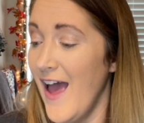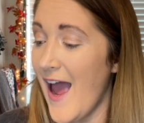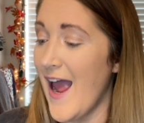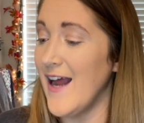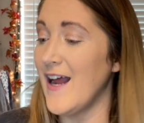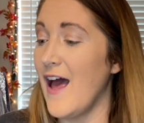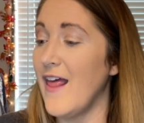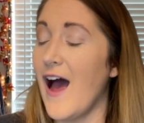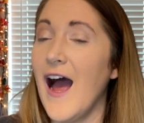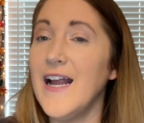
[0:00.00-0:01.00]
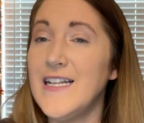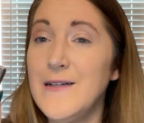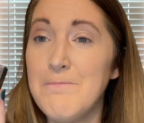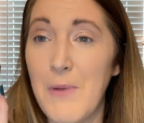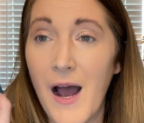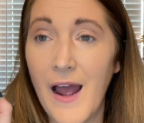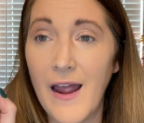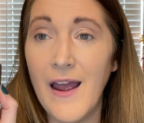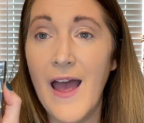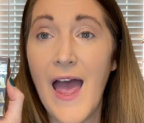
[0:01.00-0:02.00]
And I didn't
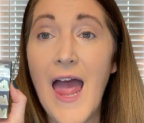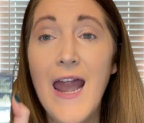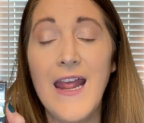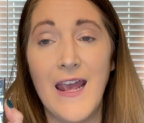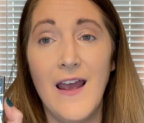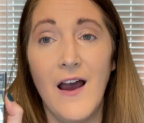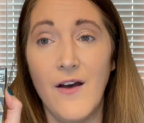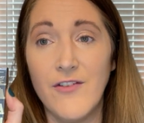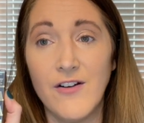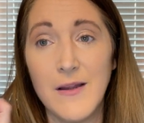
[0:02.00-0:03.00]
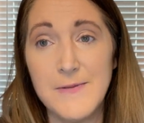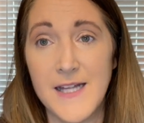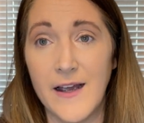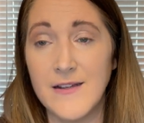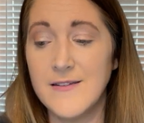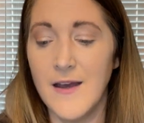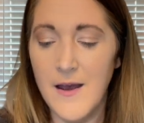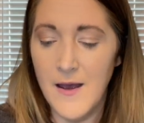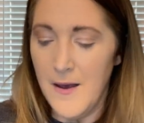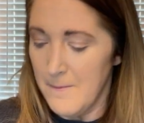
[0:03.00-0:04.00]
buy any of their lipsticks
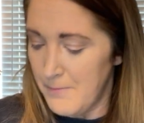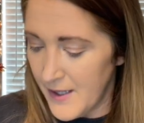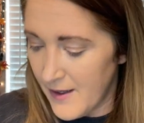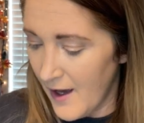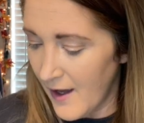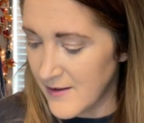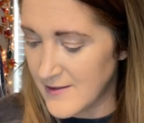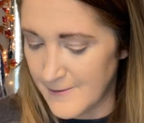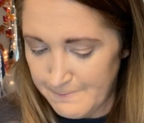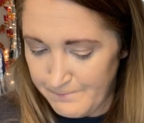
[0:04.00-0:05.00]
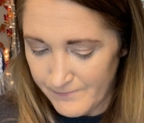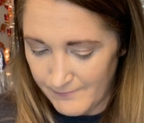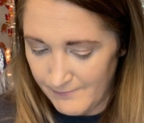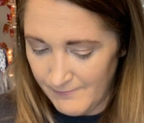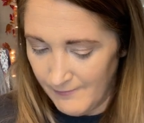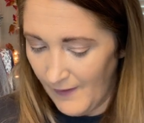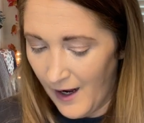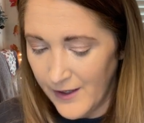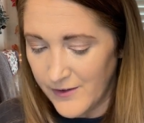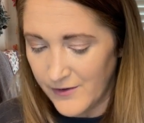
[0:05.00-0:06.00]
because
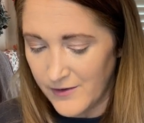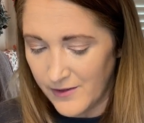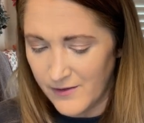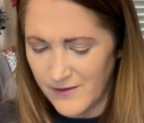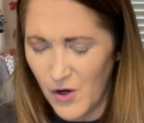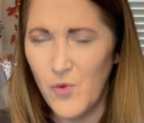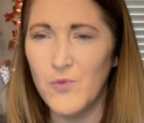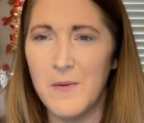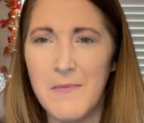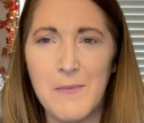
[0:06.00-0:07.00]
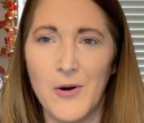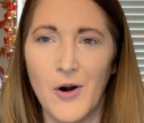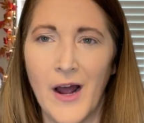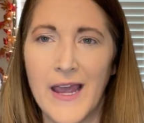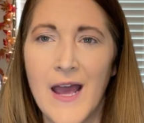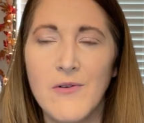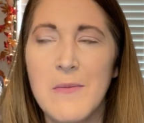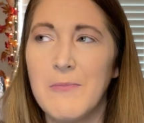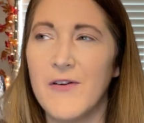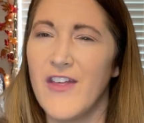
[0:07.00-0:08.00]
I don't remember. I can't
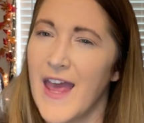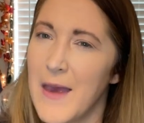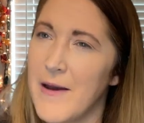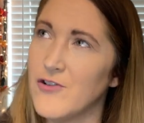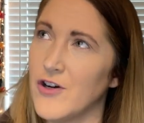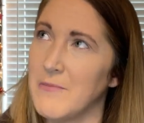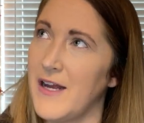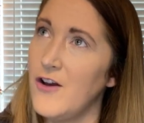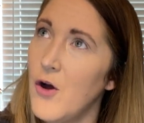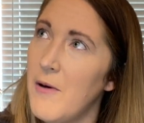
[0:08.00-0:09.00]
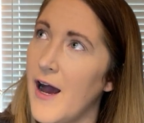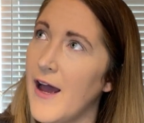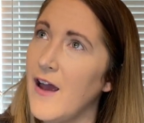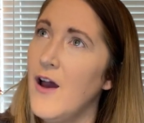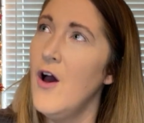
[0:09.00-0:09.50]
remember if they came out during my no-buy.